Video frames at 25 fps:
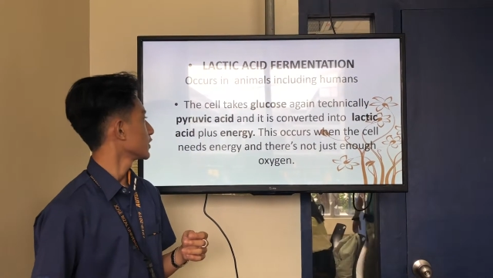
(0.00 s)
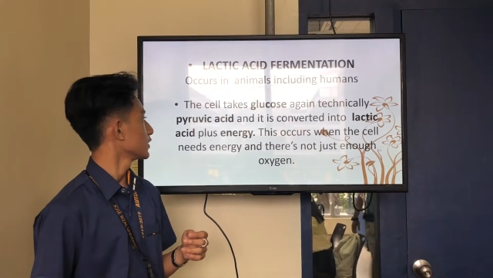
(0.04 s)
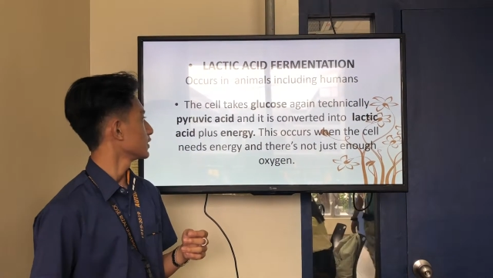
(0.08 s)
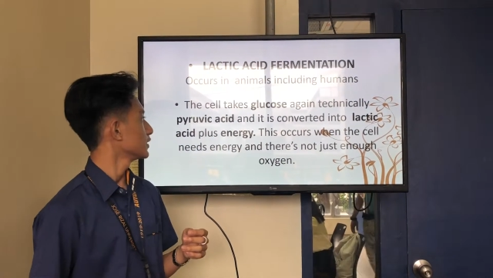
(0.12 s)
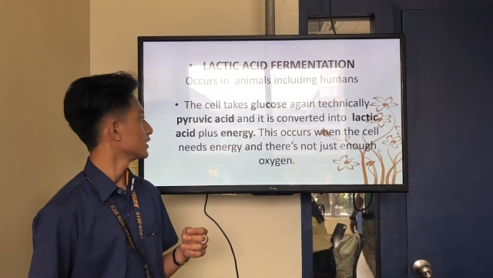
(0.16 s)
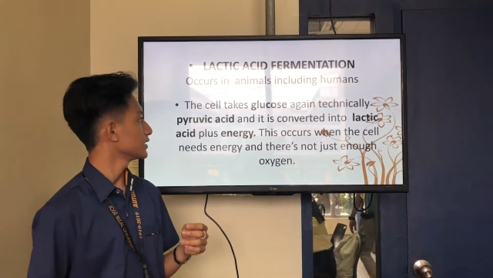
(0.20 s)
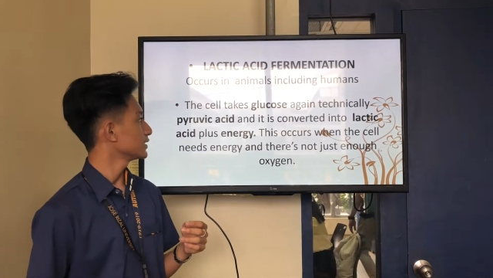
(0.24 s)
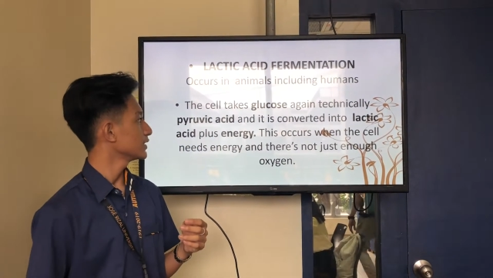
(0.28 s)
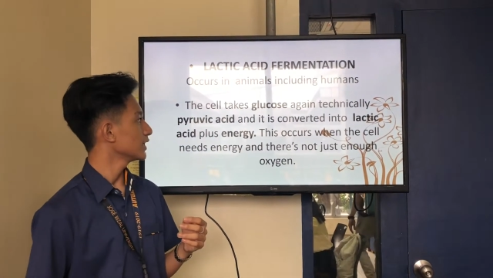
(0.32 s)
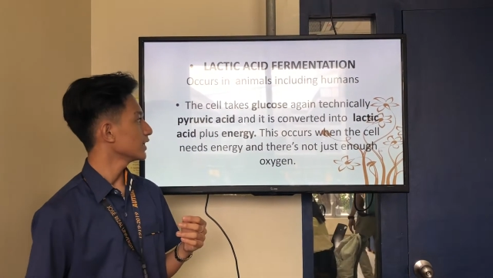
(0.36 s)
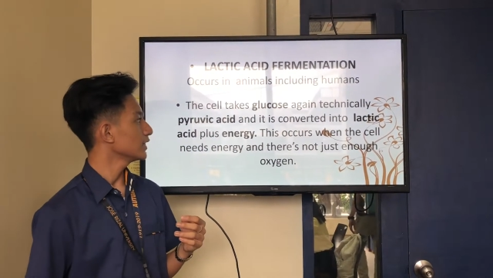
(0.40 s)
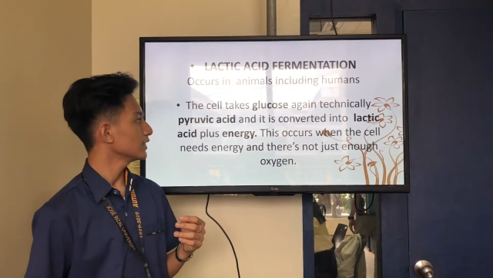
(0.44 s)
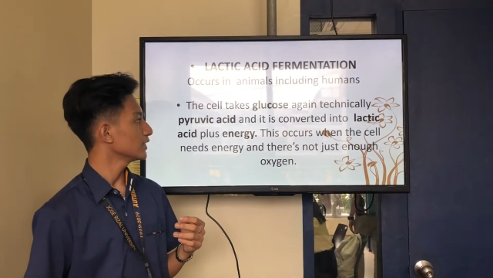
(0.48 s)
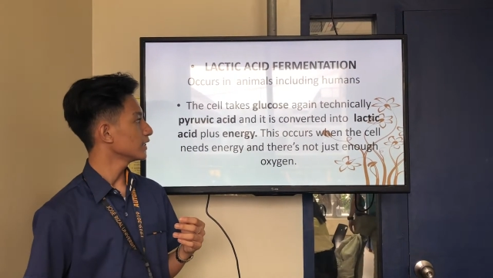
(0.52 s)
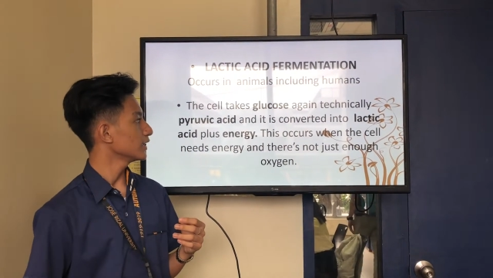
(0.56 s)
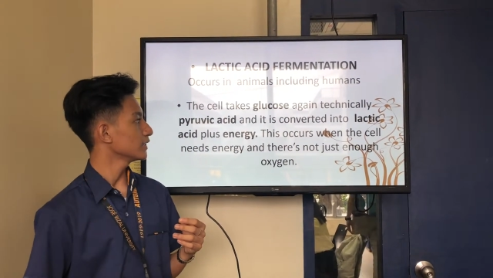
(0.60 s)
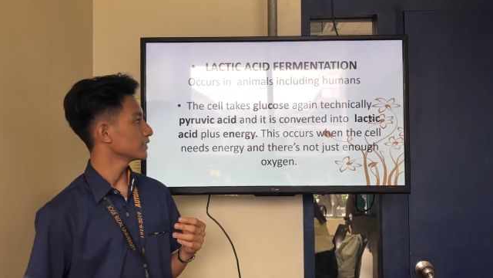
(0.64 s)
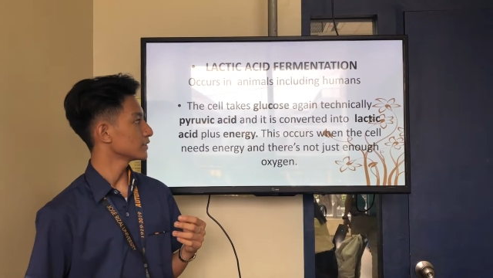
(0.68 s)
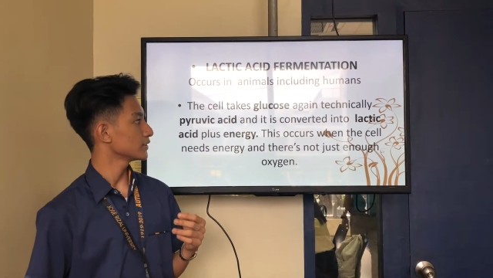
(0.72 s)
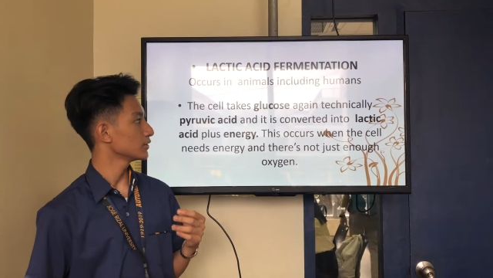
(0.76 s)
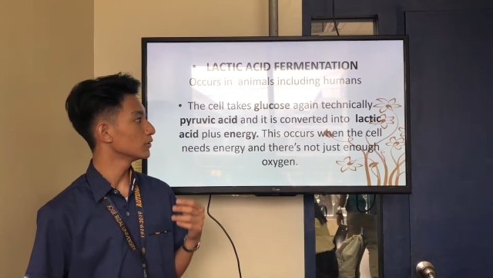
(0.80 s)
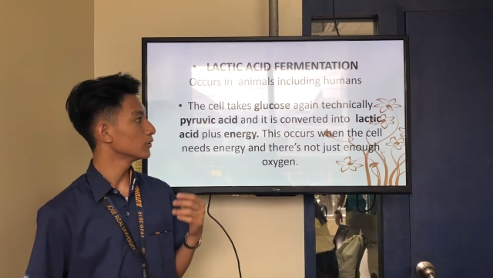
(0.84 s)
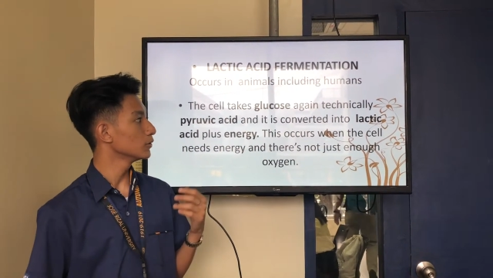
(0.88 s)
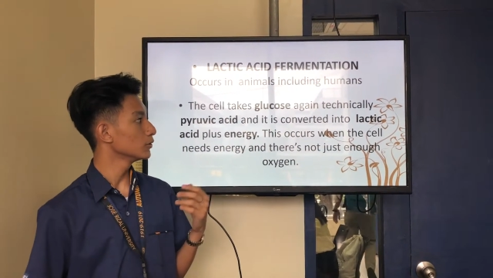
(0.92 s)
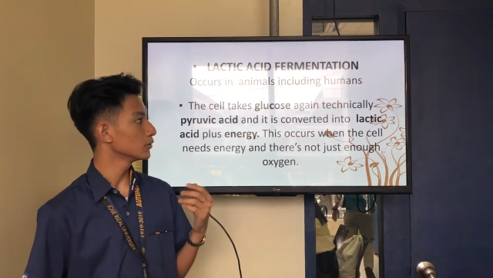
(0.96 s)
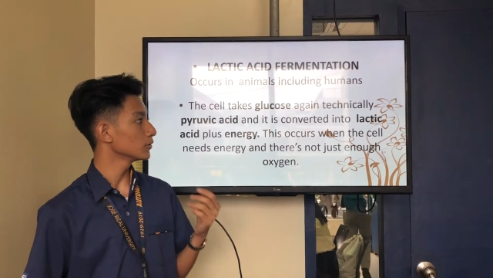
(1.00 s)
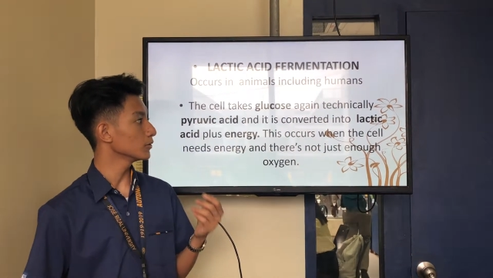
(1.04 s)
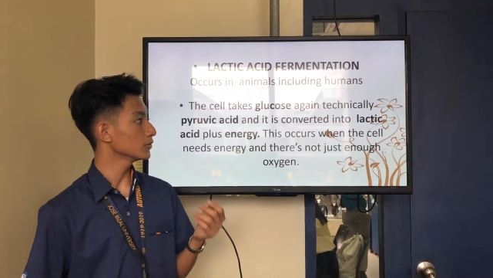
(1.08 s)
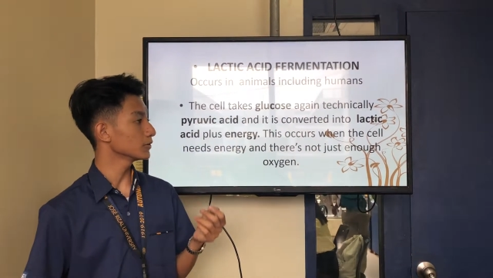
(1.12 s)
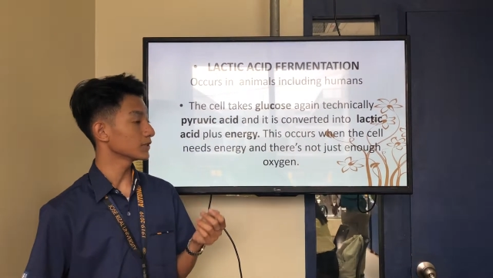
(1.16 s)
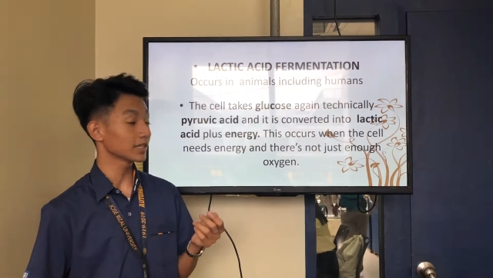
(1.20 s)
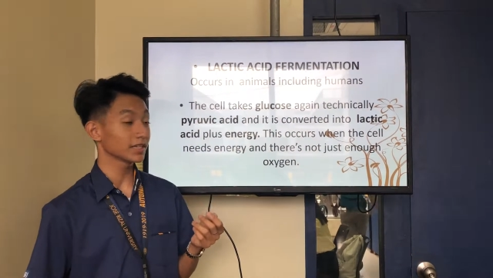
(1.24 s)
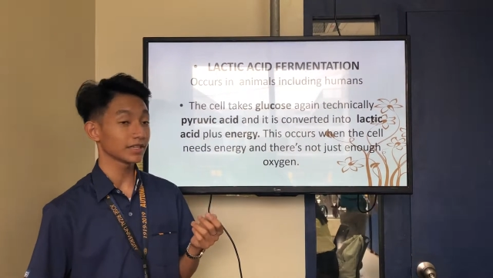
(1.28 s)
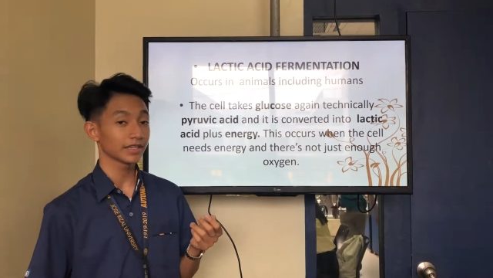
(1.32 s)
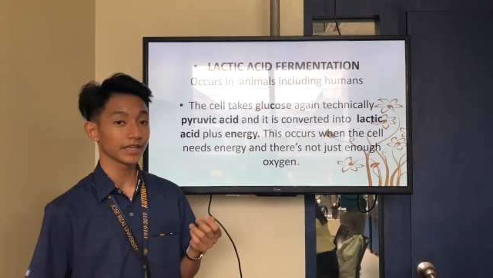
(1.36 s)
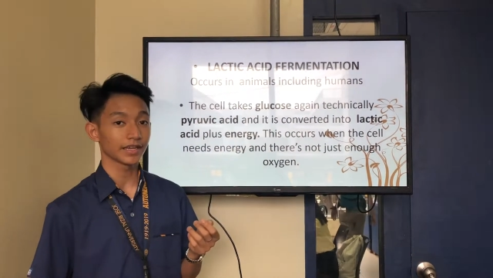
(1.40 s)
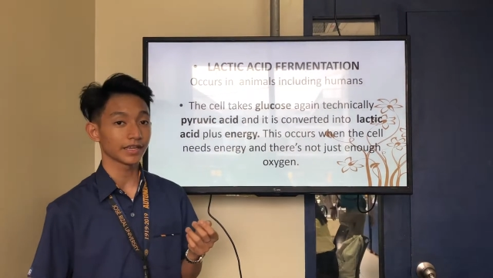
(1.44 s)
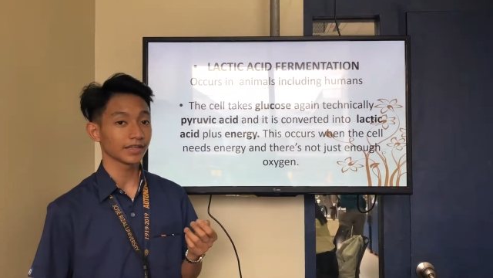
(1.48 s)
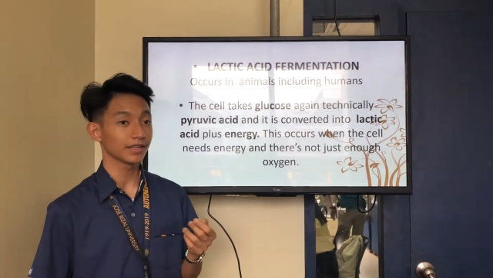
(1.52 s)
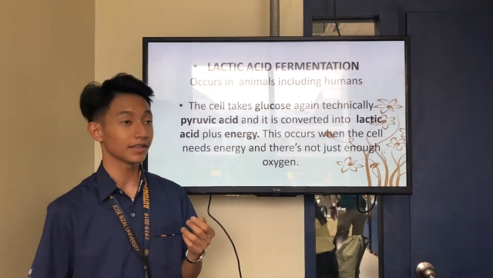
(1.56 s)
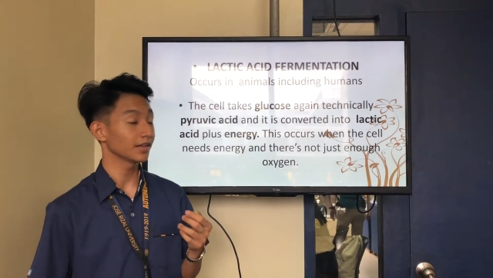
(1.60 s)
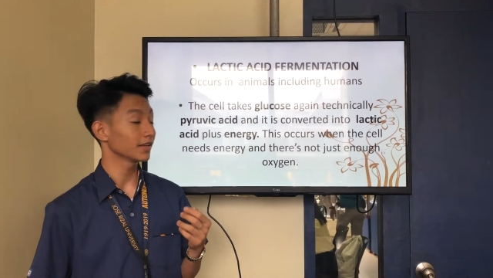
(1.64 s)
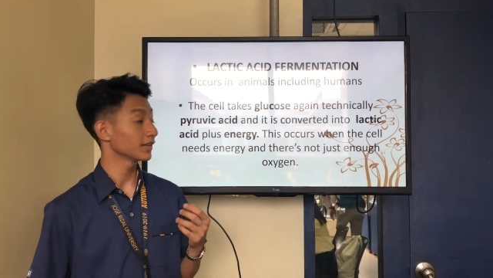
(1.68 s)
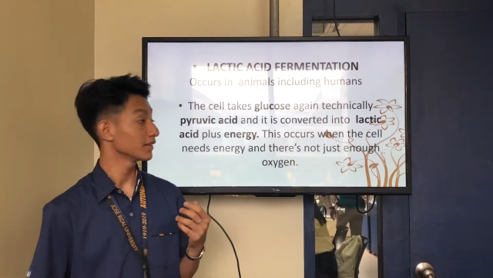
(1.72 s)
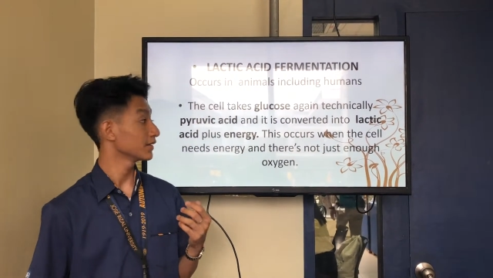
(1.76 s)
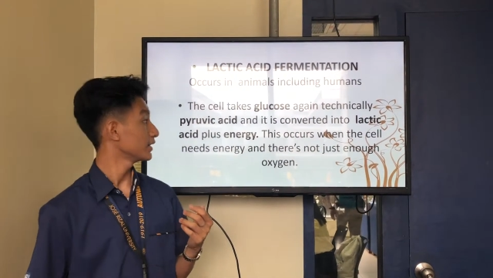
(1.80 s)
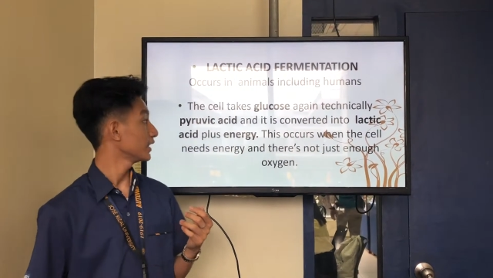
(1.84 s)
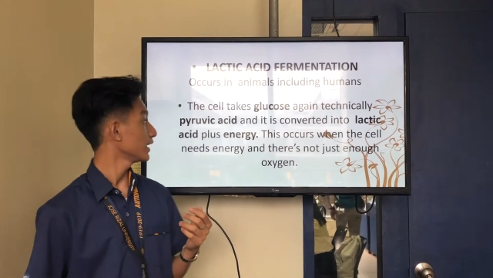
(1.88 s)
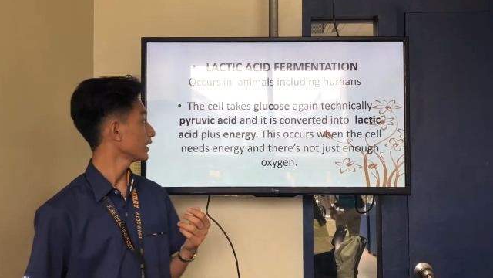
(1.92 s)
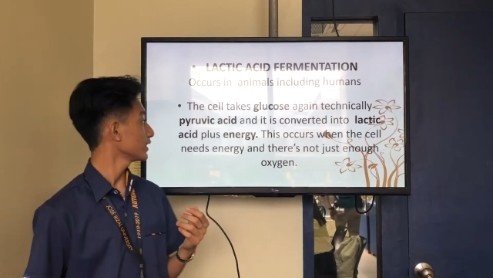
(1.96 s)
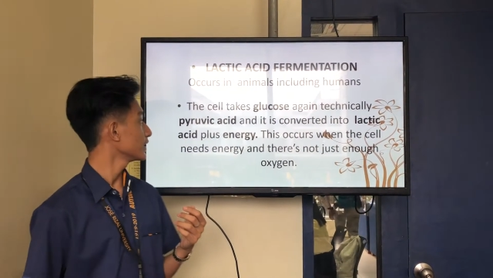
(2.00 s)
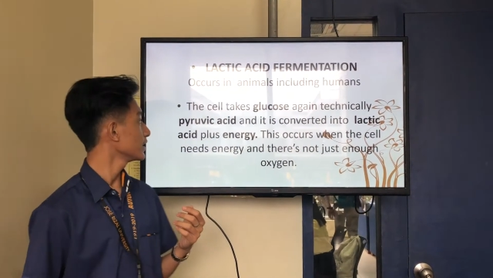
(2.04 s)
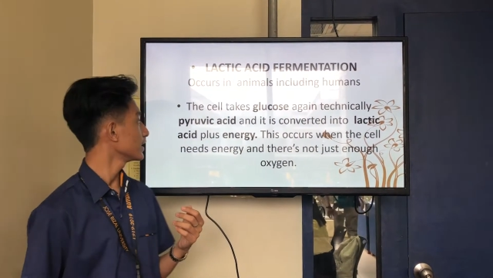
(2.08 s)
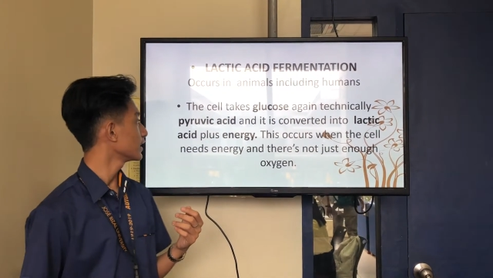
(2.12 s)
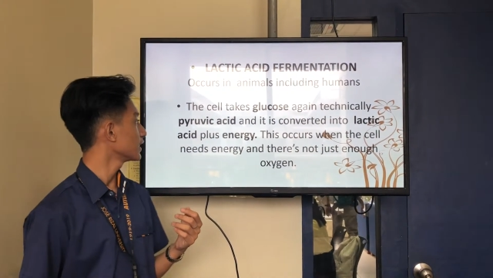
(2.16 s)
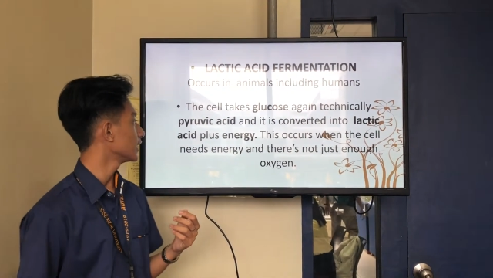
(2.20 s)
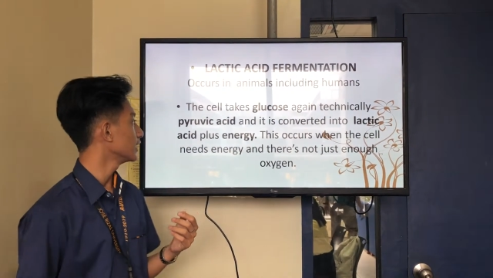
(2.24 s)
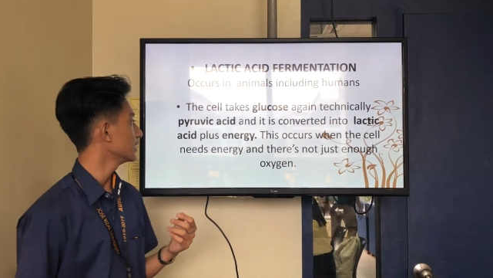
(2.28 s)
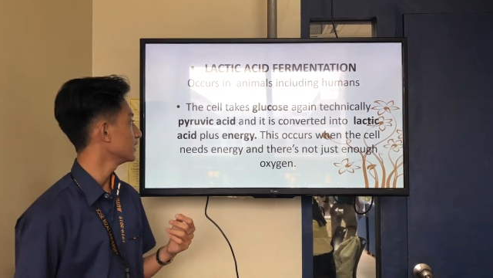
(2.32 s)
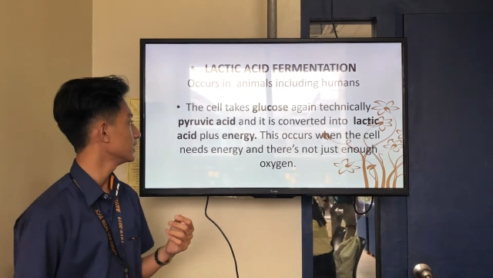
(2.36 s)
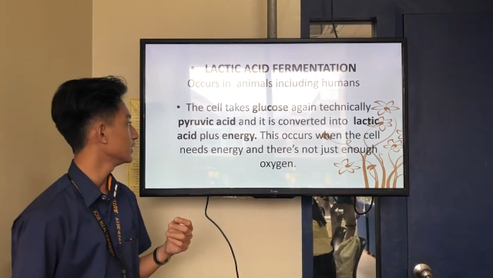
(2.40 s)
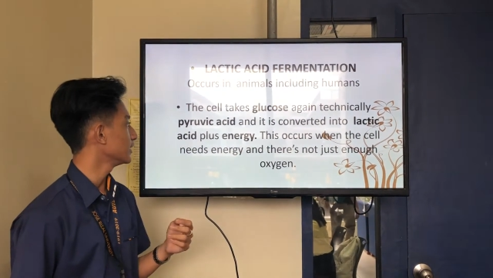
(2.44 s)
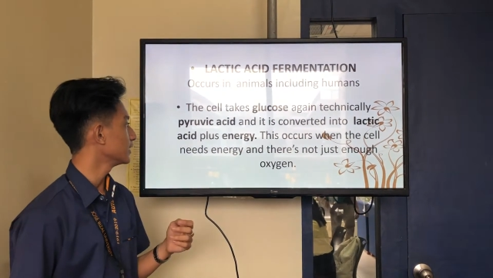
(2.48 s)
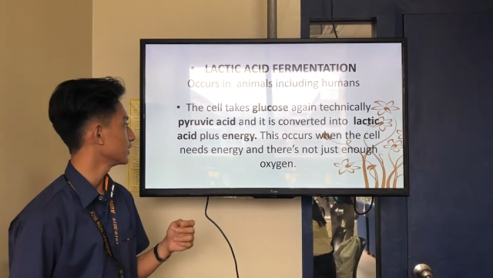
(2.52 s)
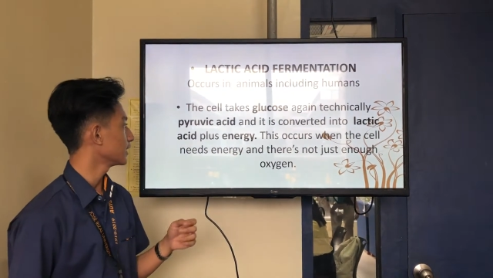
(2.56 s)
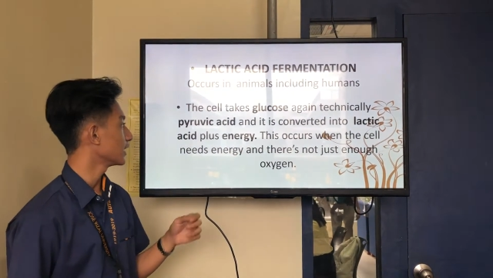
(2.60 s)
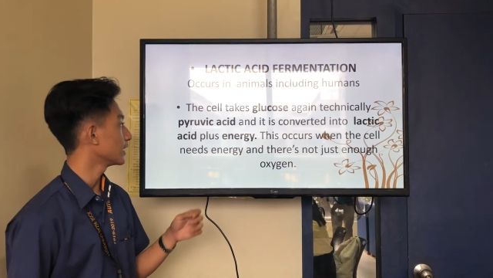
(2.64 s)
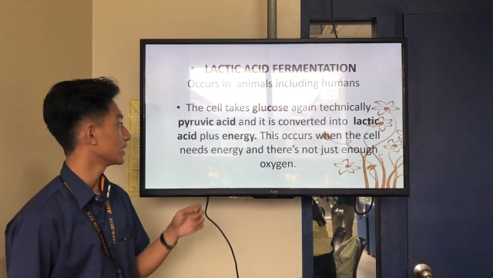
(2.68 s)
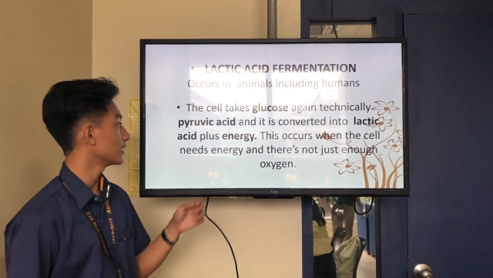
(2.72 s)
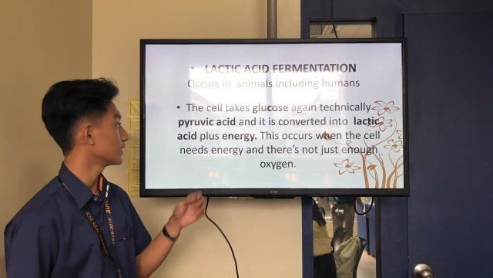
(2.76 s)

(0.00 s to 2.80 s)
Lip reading: The cell takes glucose again, technically